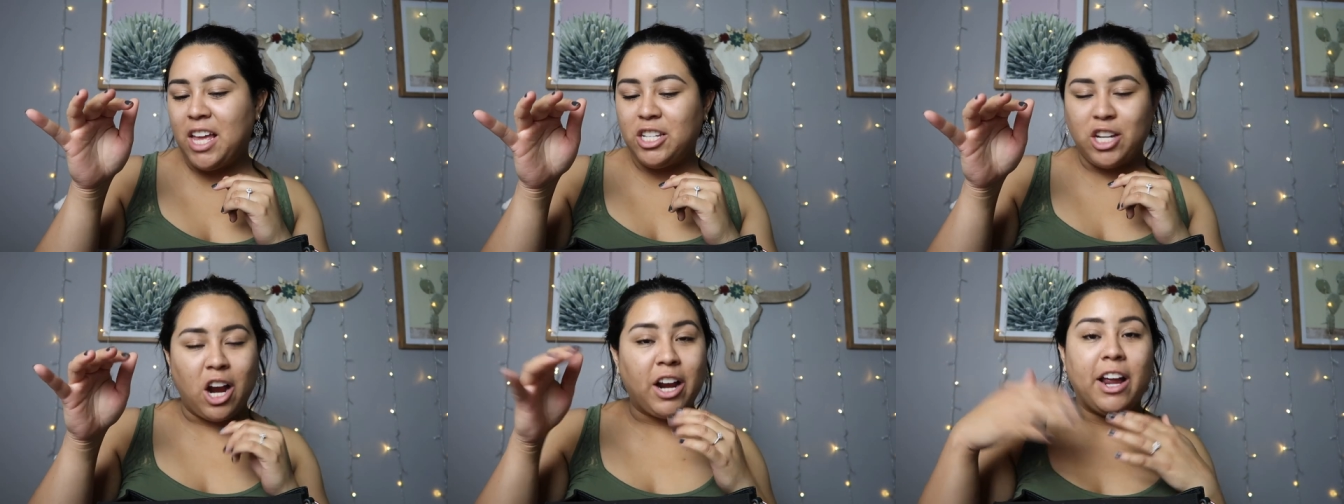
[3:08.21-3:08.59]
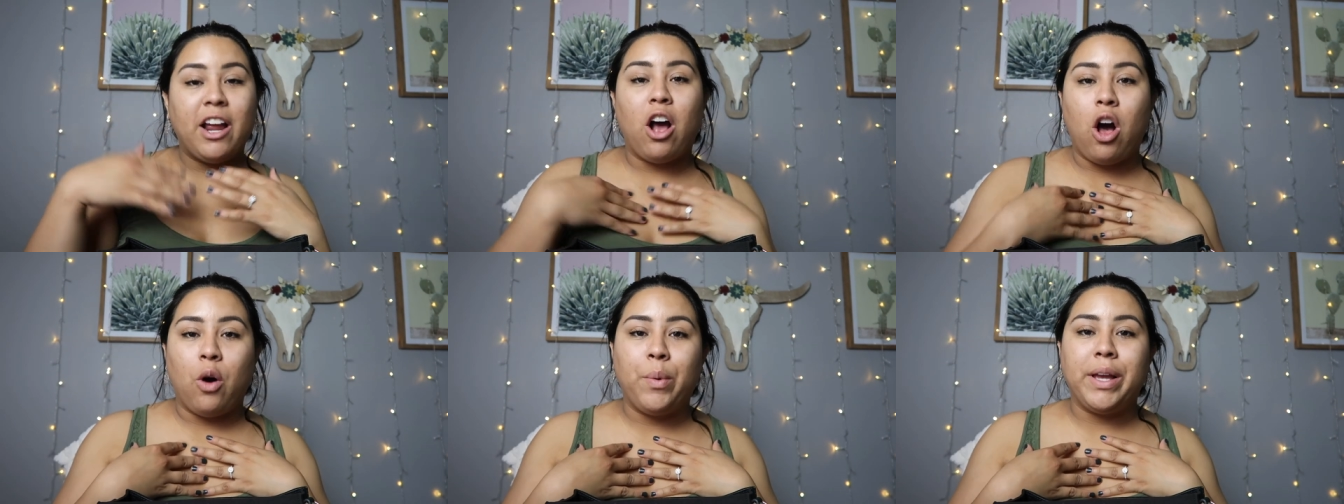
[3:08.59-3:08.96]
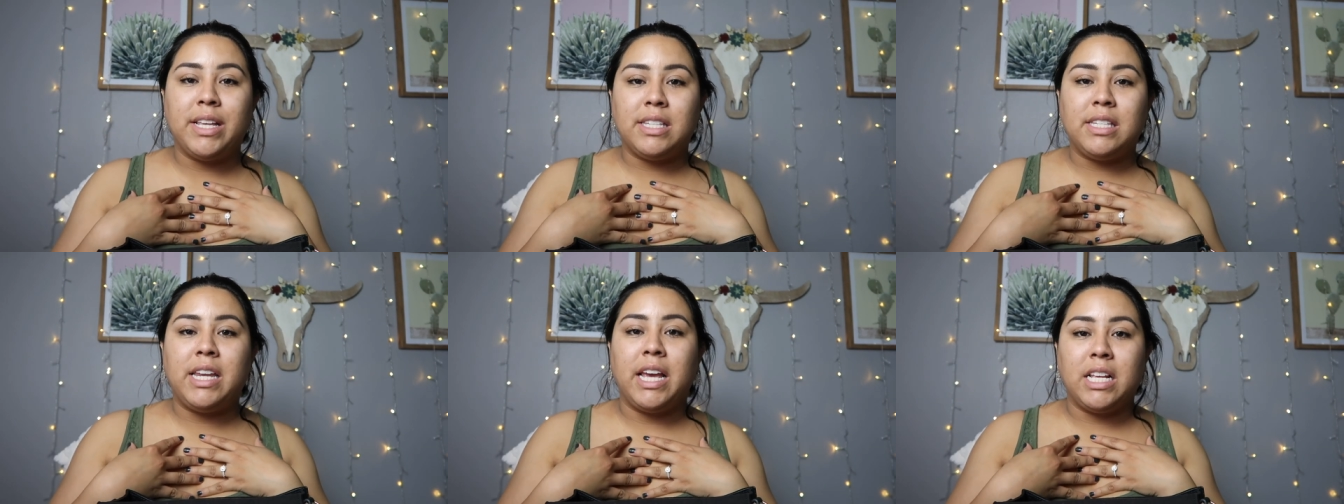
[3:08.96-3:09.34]
Target
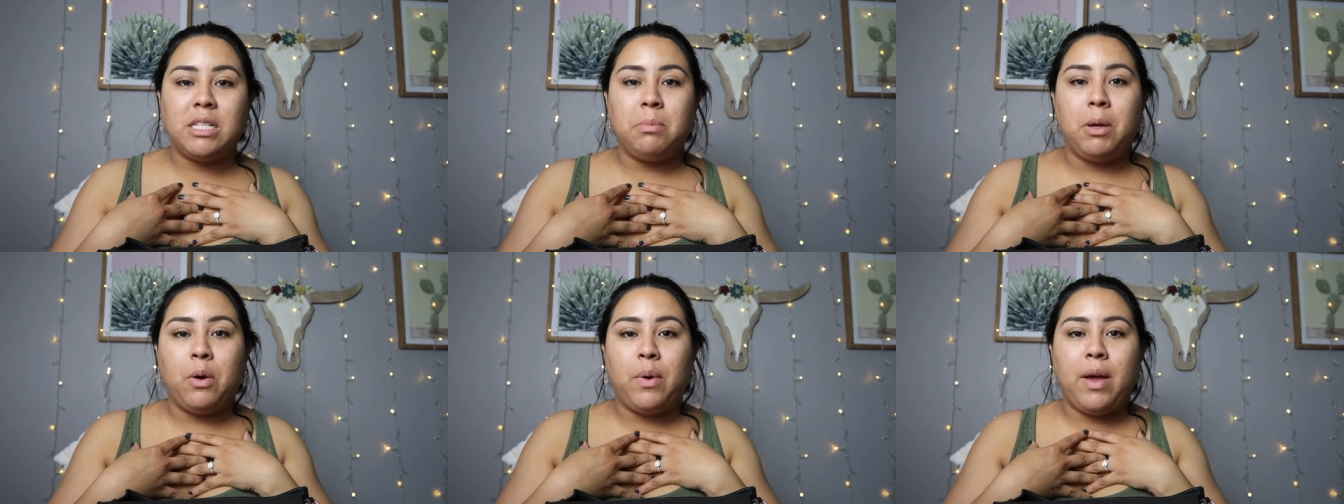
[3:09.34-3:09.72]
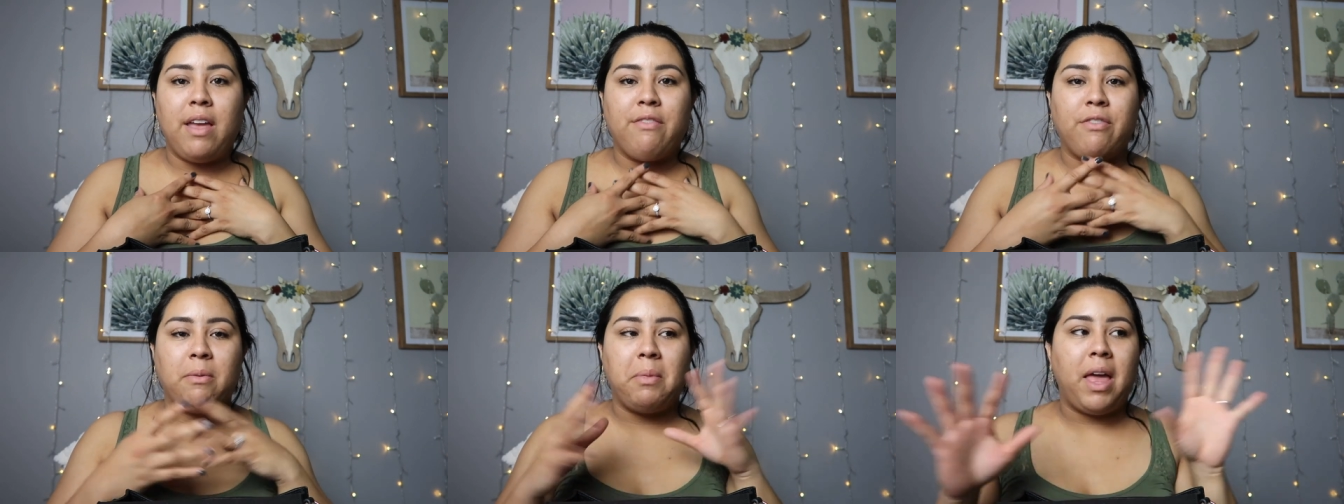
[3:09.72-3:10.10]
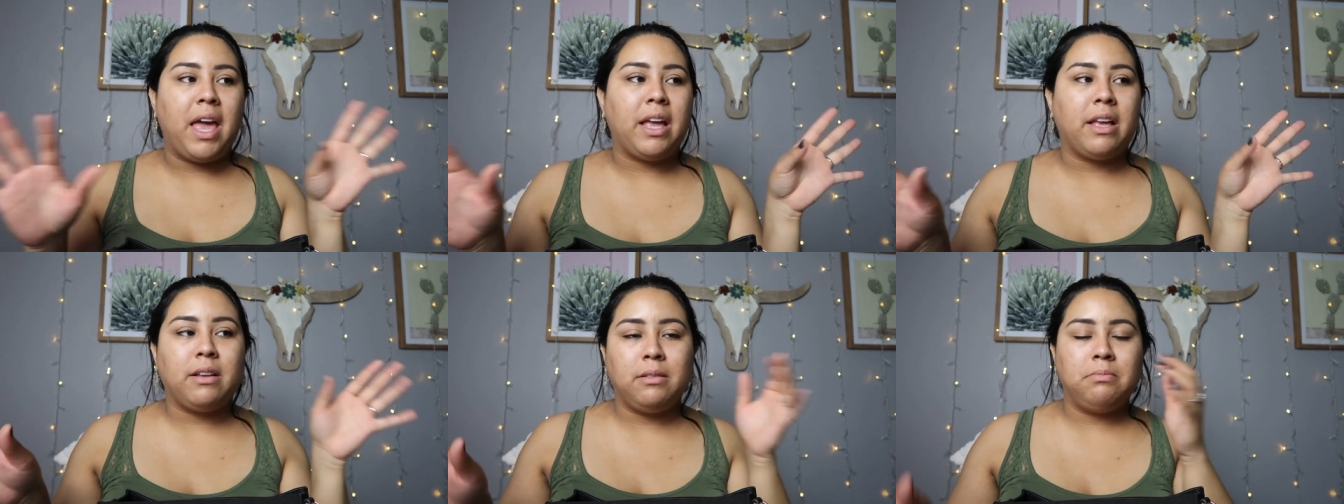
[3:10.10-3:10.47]
always takes me away from
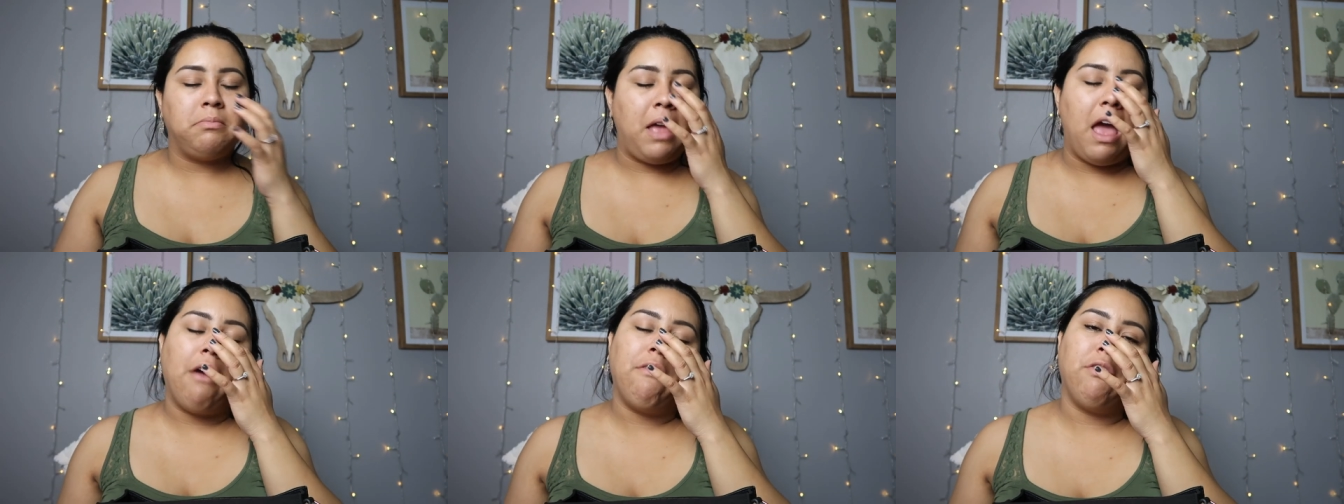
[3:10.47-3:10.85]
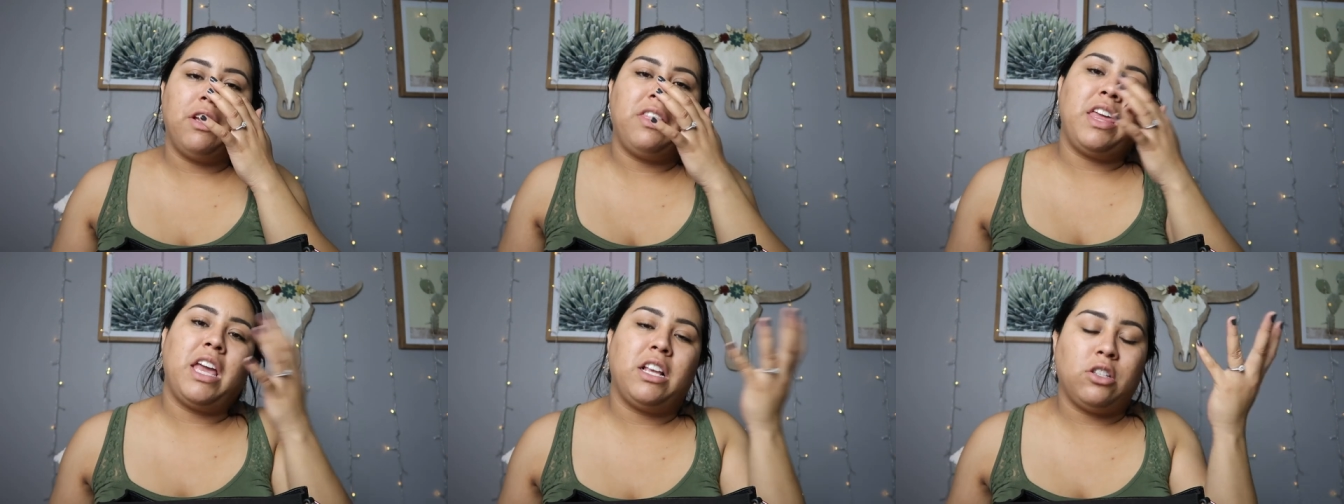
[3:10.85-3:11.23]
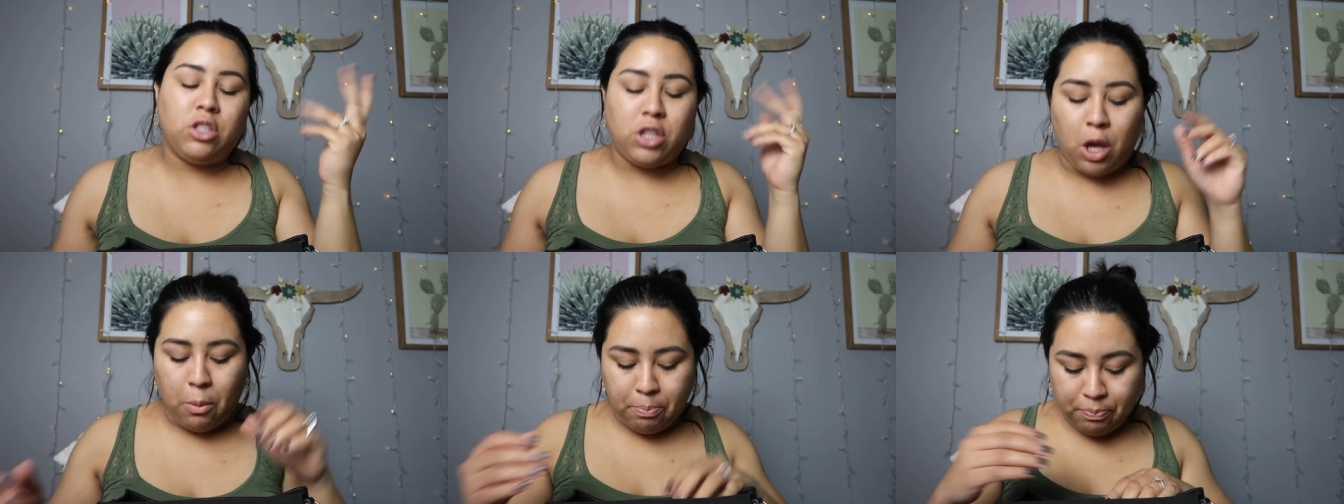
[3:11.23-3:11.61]
like everything,
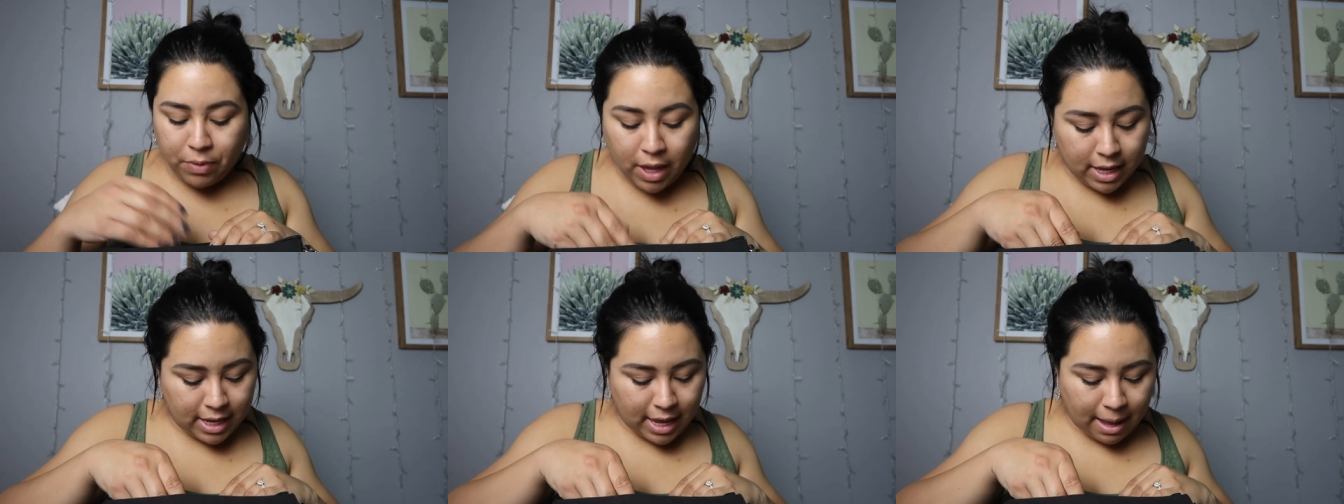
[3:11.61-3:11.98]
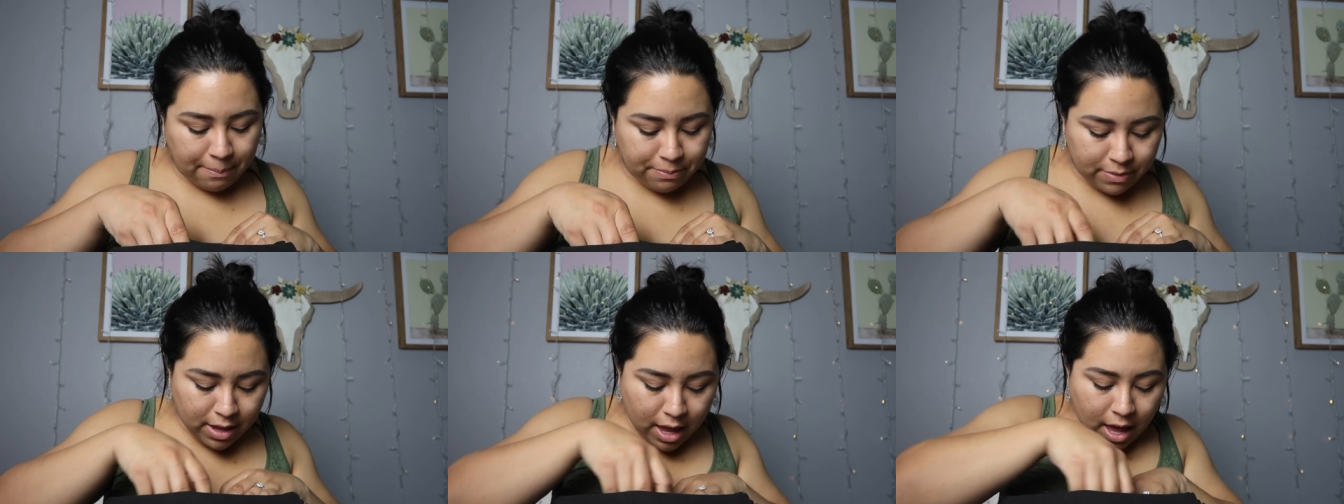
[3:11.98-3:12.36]
so yeah.